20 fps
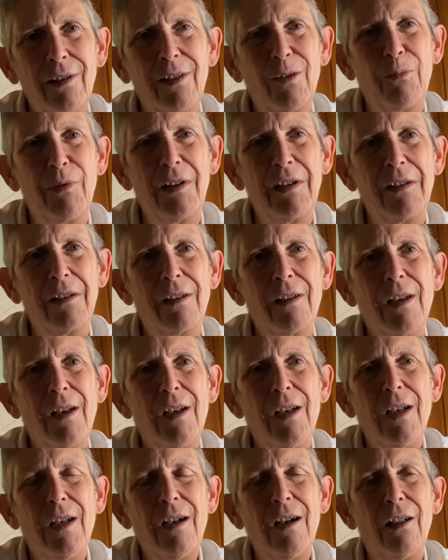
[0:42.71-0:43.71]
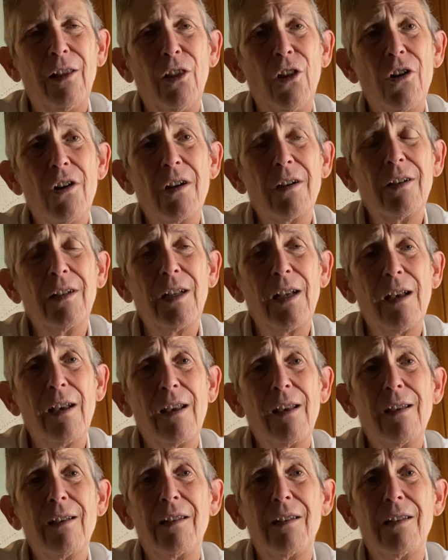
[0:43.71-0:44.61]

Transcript: It's been a, a long day,